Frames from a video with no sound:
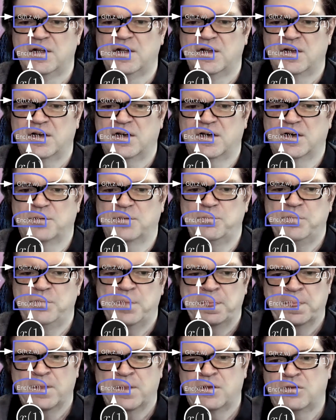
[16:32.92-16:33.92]

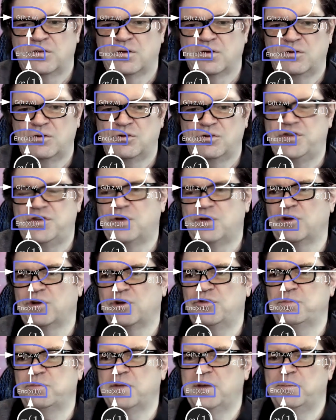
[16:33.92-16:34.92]
The
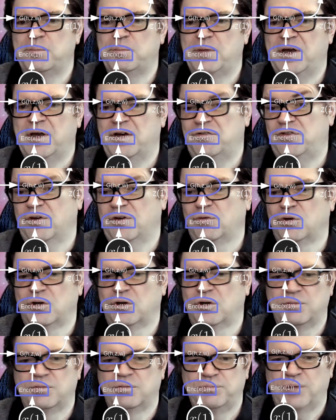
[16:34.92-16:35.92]
sequence may have
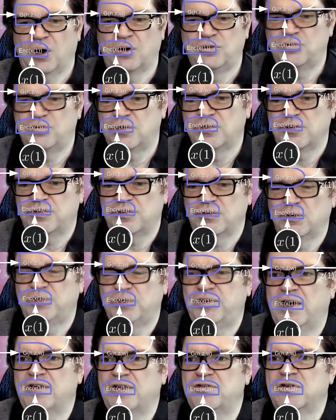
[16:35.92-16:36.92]
several hundred or several
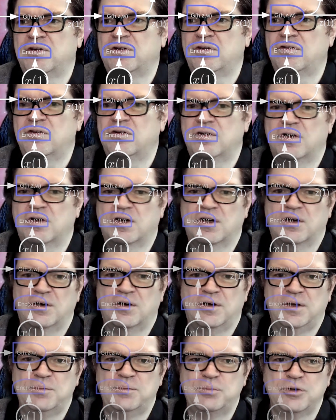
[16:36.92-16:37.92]
thousand
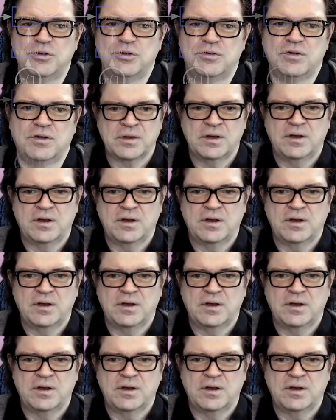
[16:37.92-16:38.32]
input.